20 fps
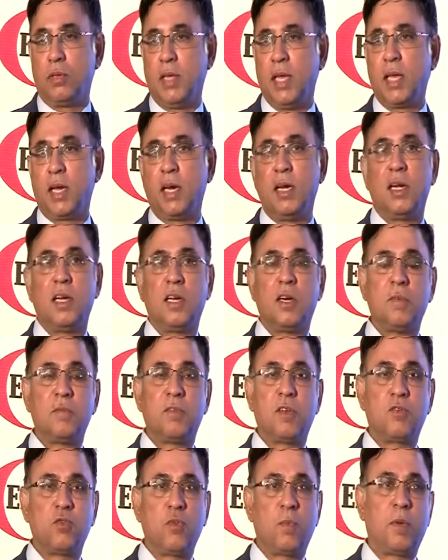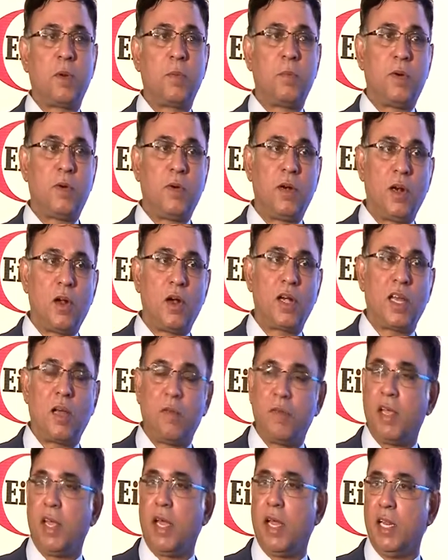think in terms of superpower not
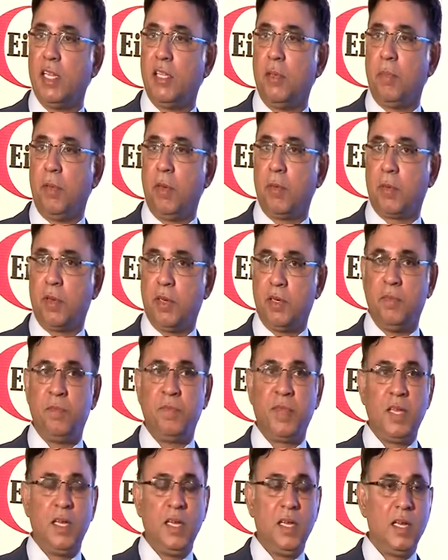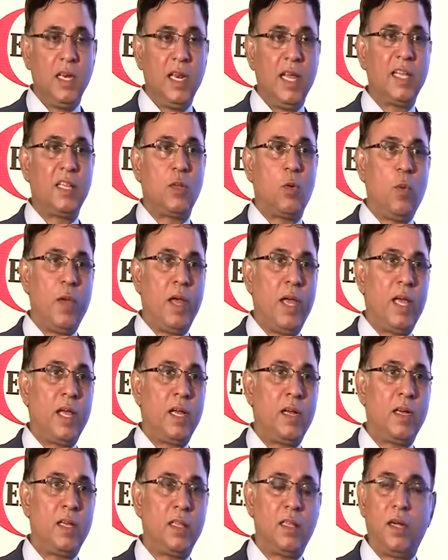having a healthy people, like the
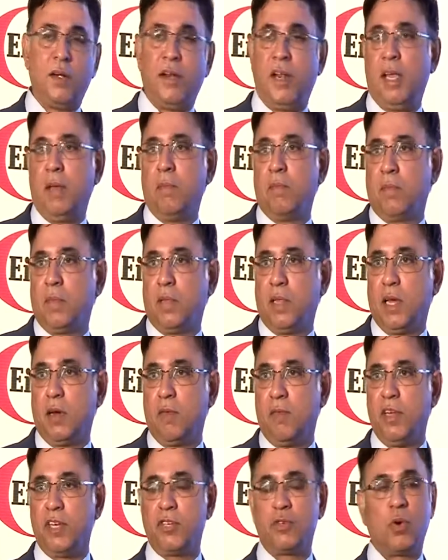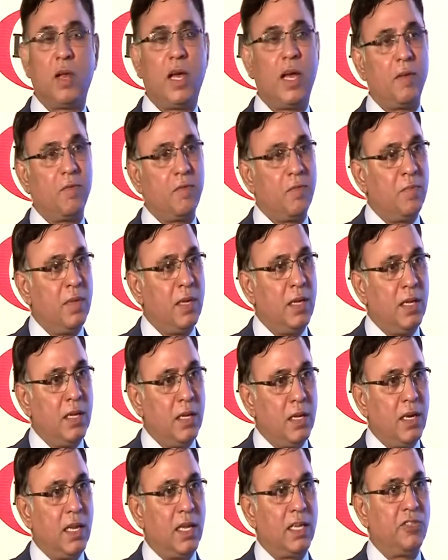way the dream that we should have,
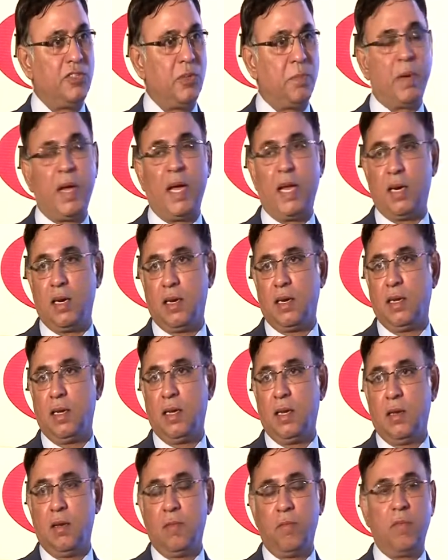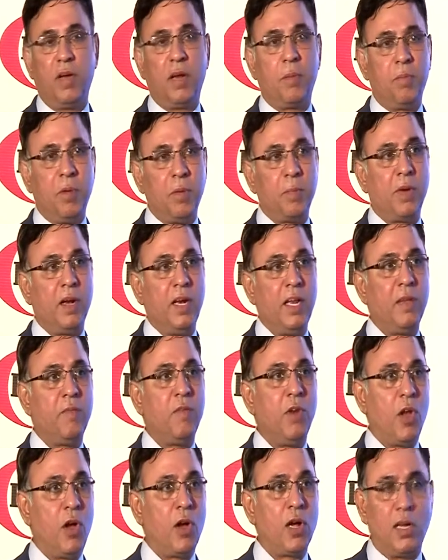like Japan, where people
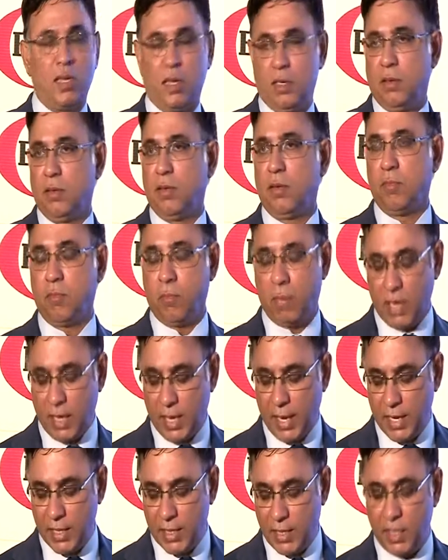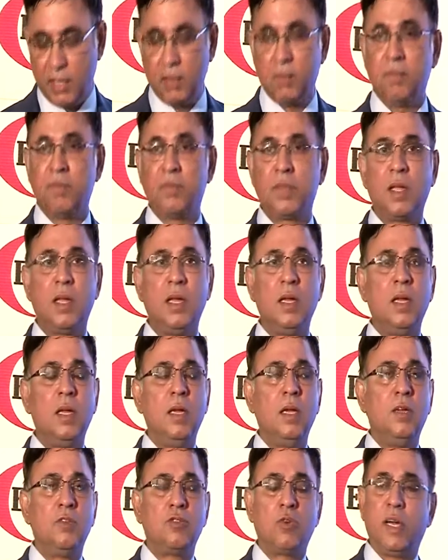live longer but are healthy.
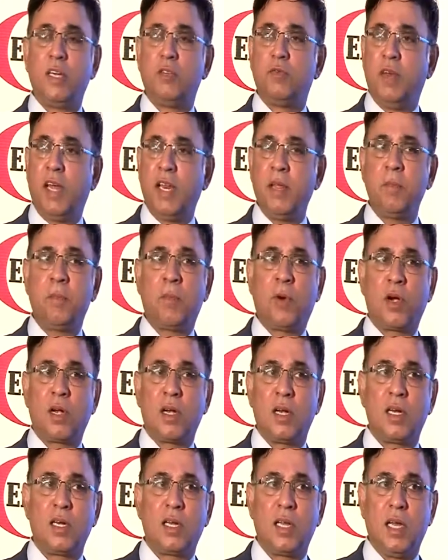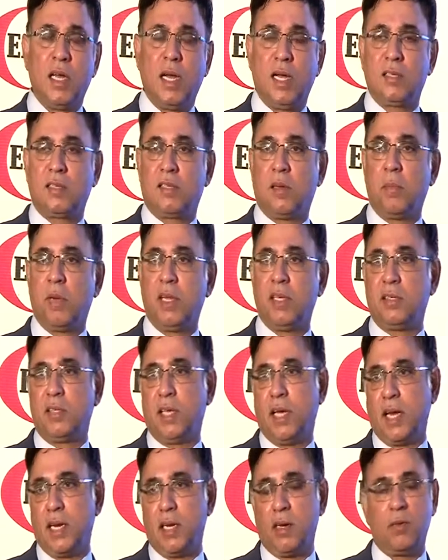So it's very important, as somebody
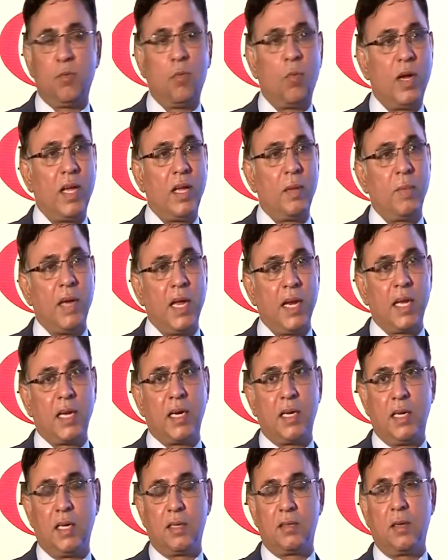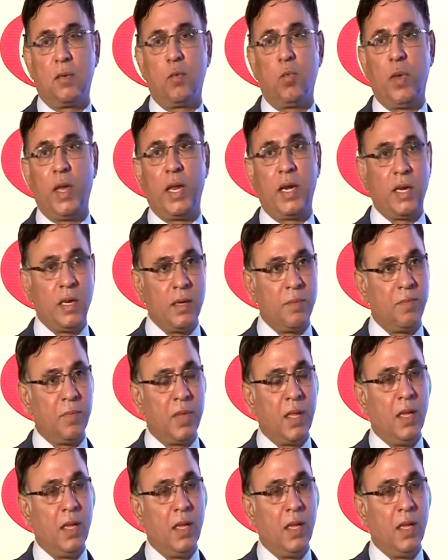said, why America doesn't win